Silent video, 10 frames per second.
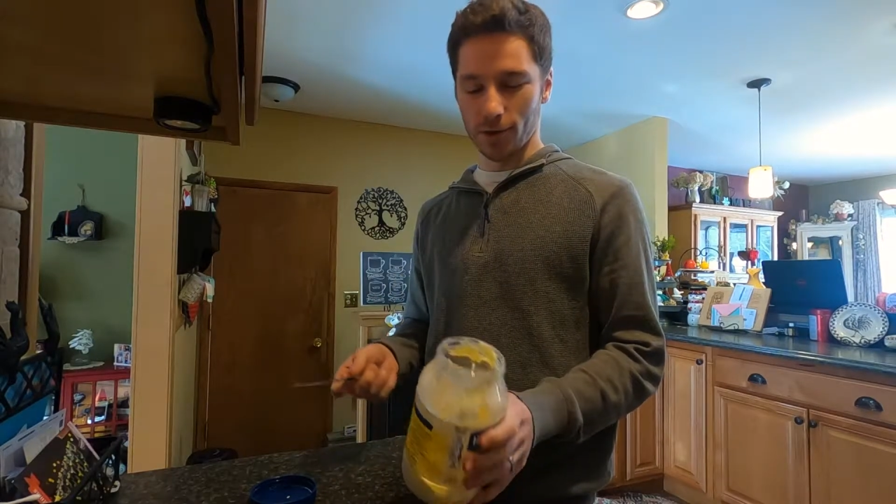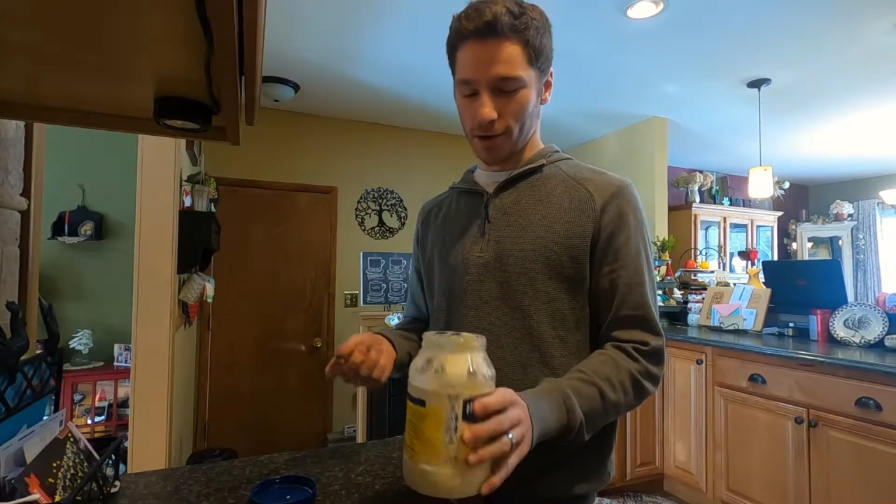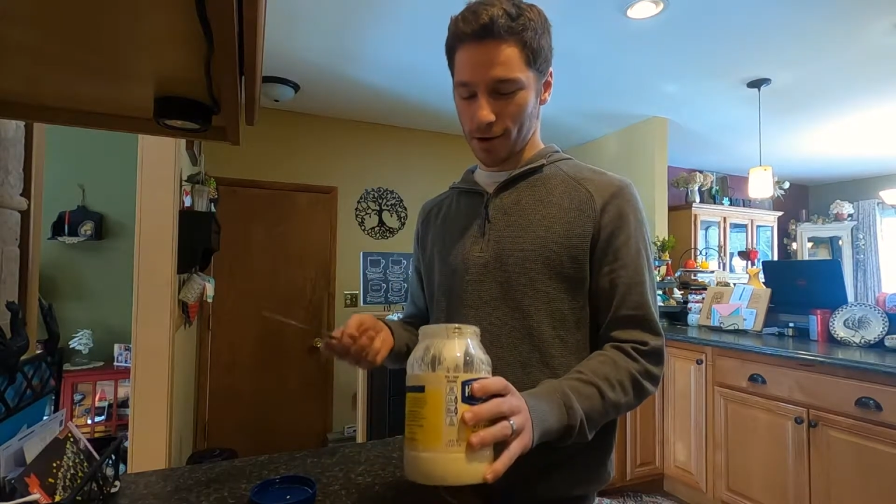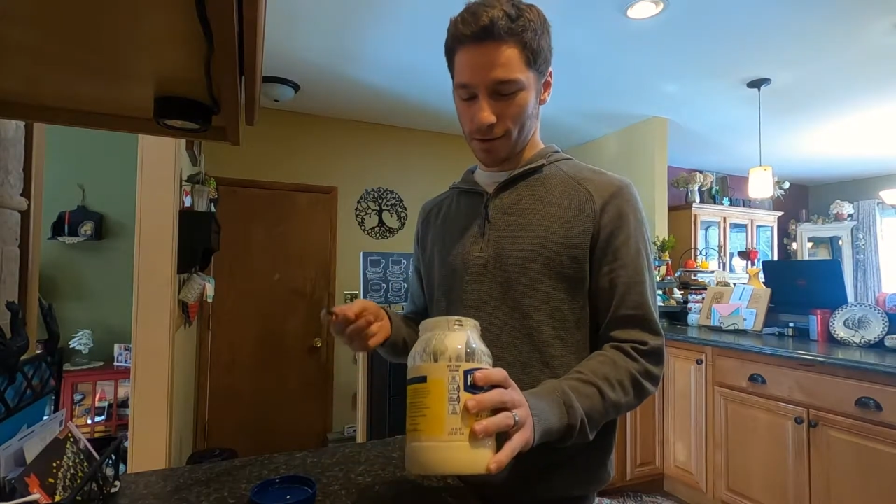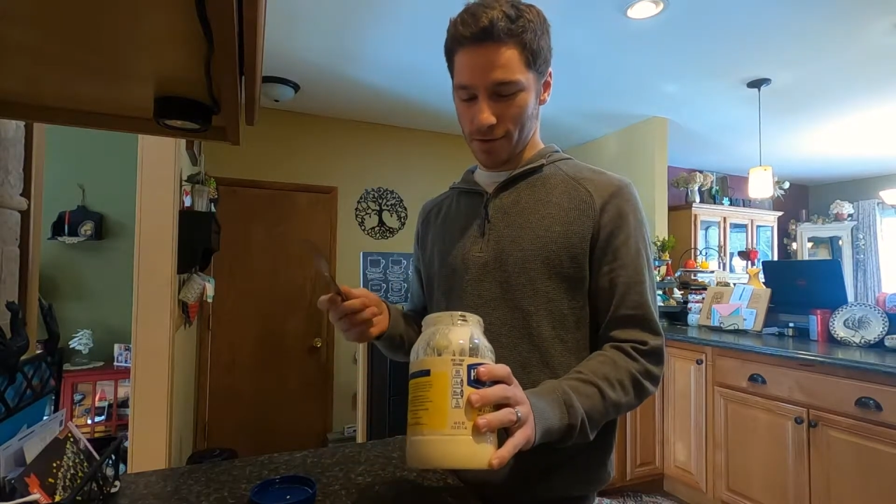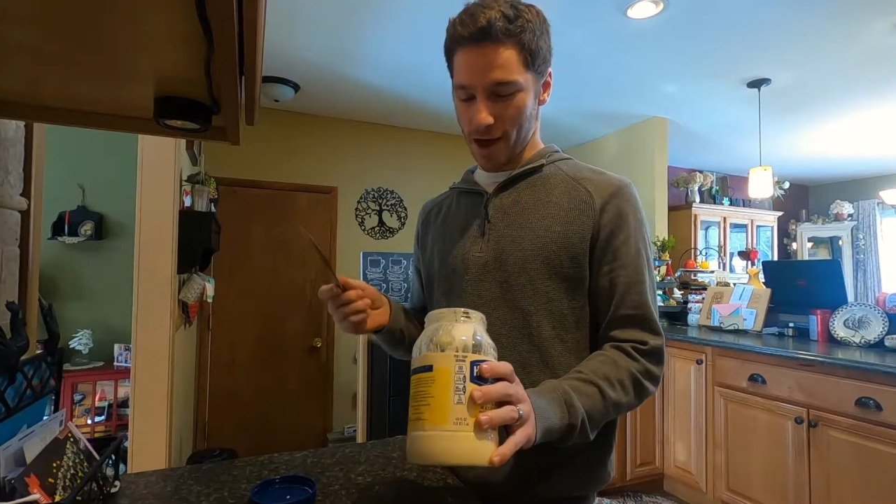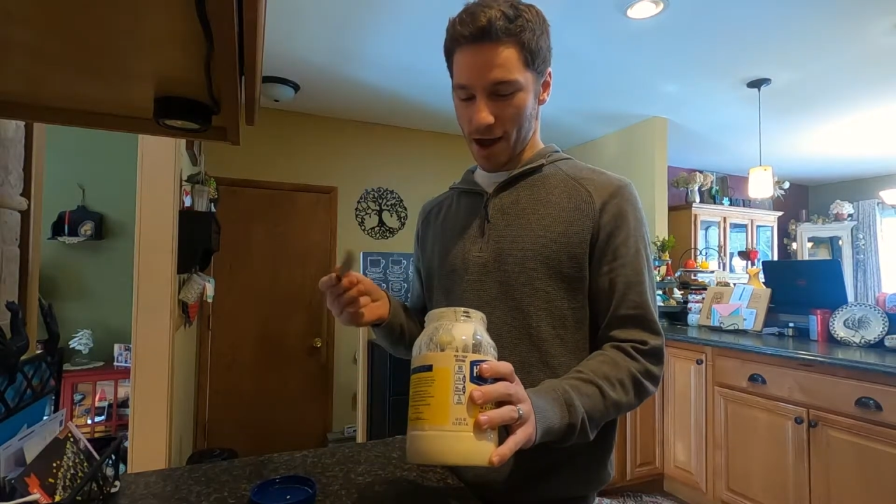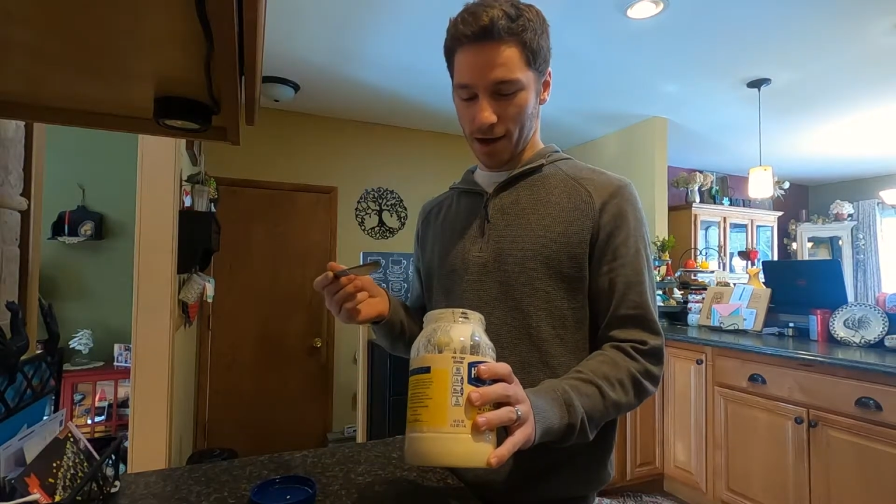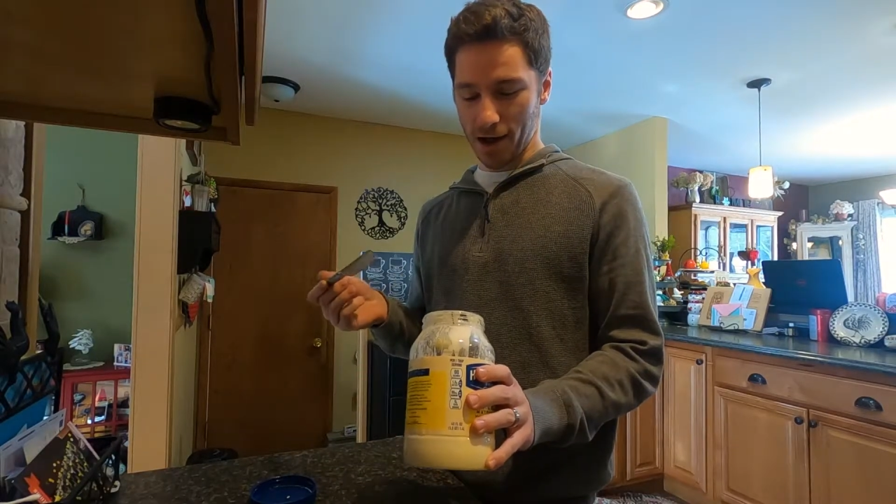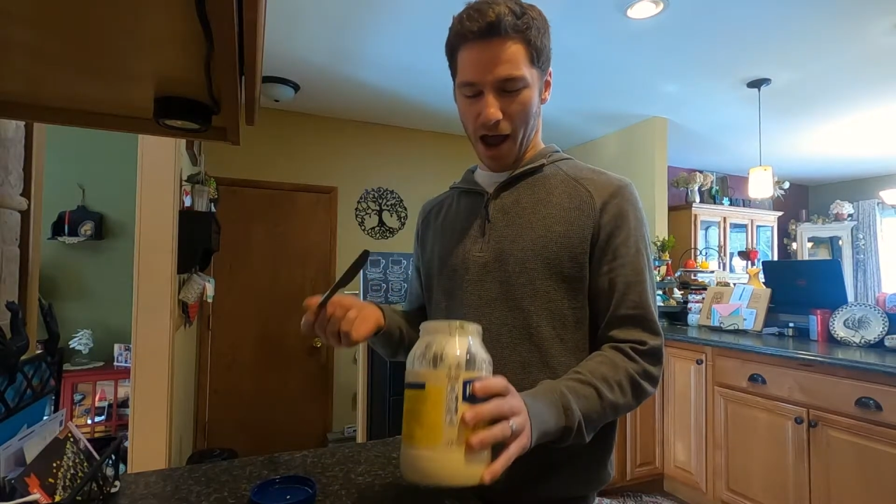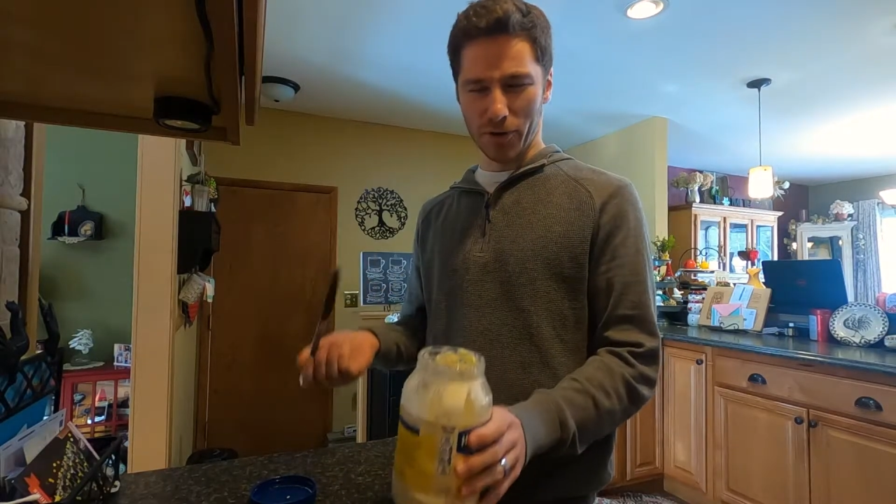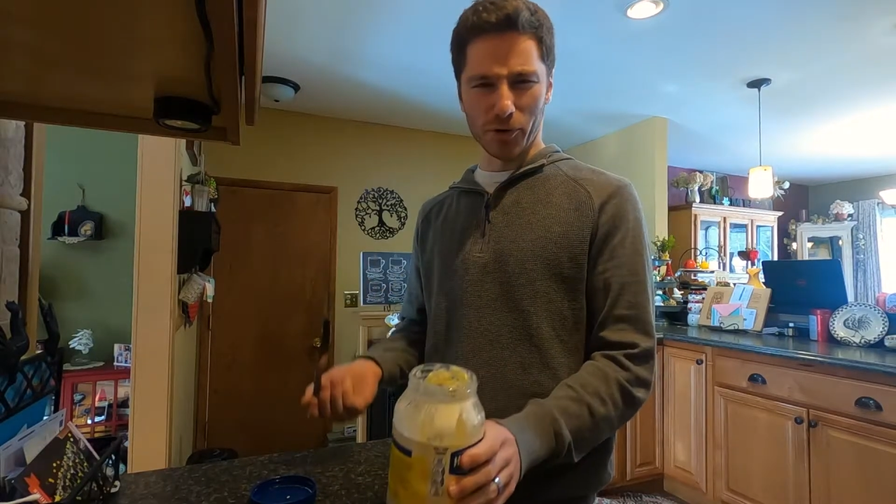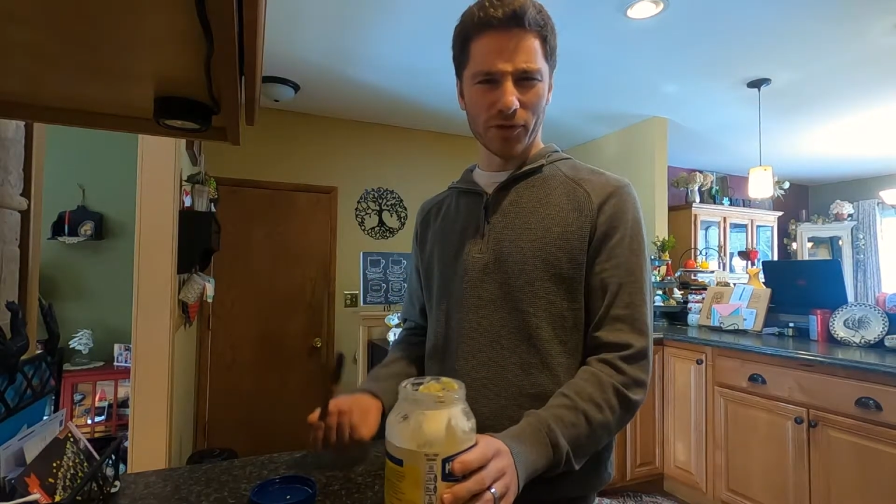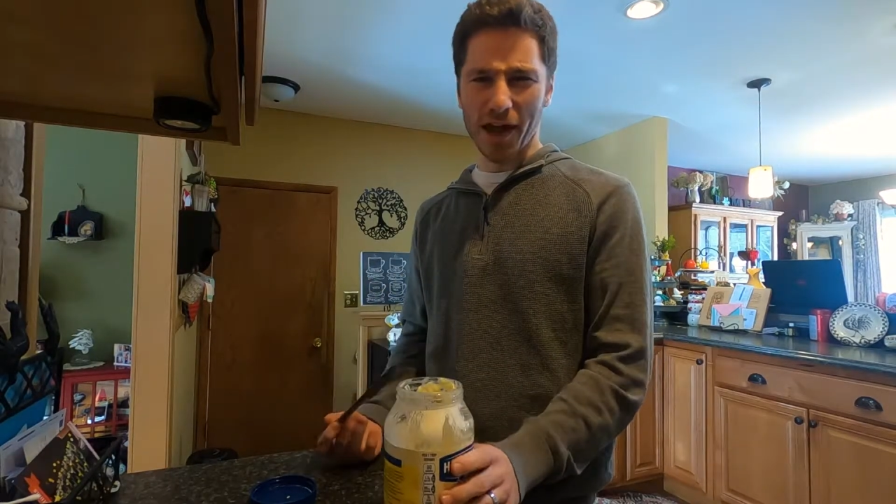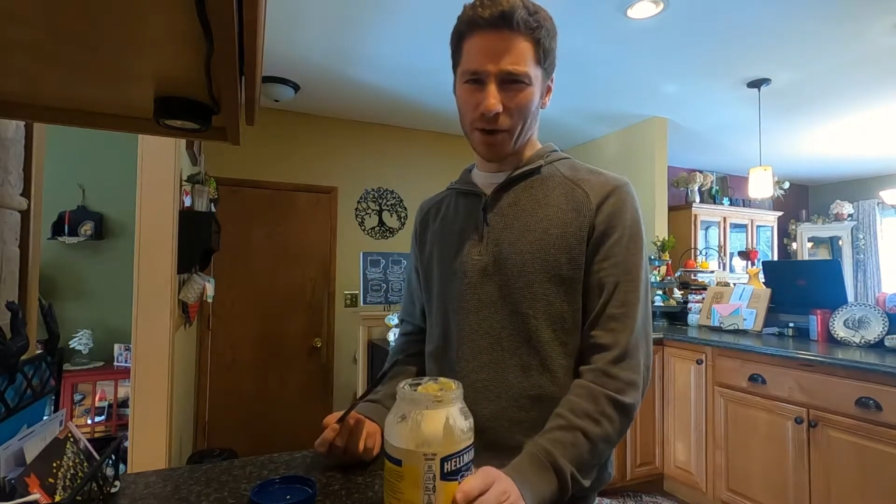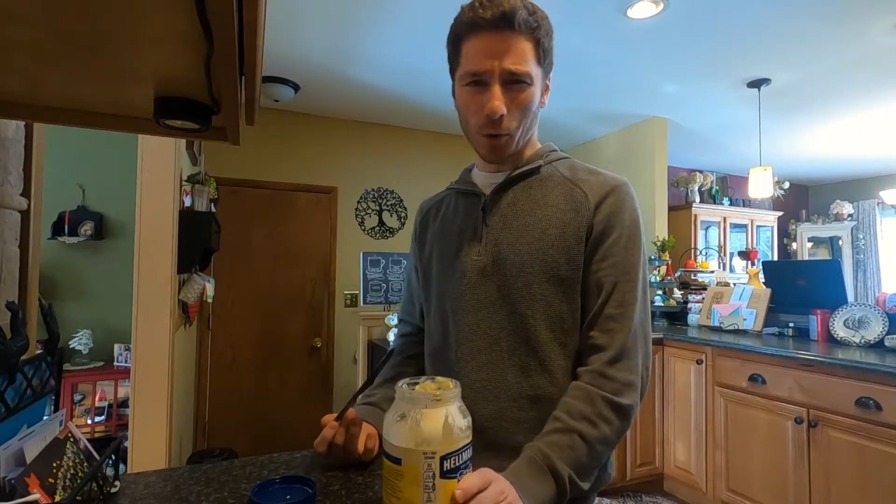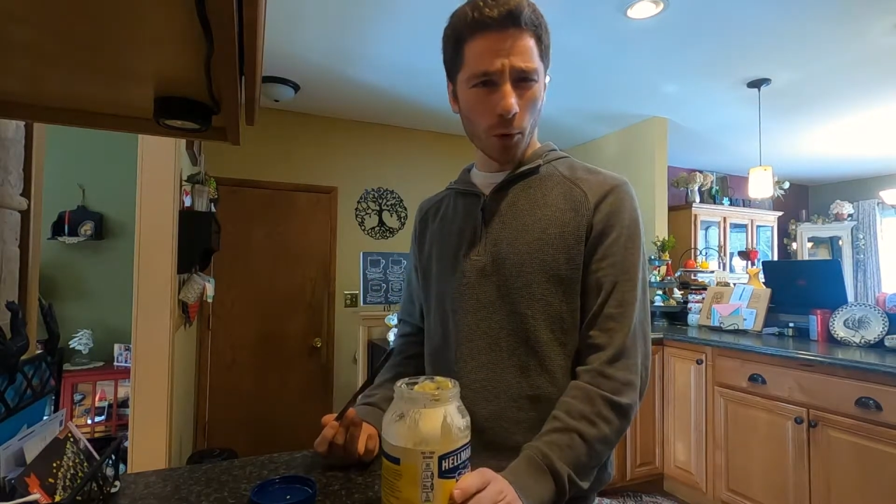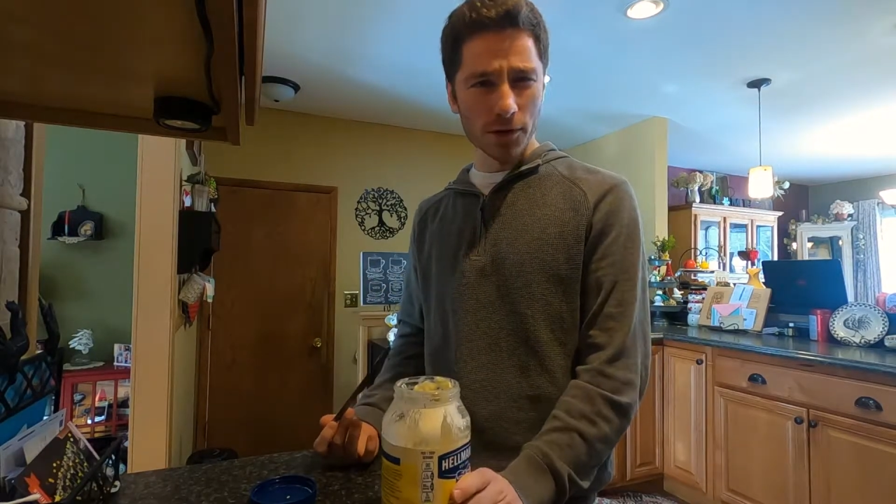over there that I don't know if they add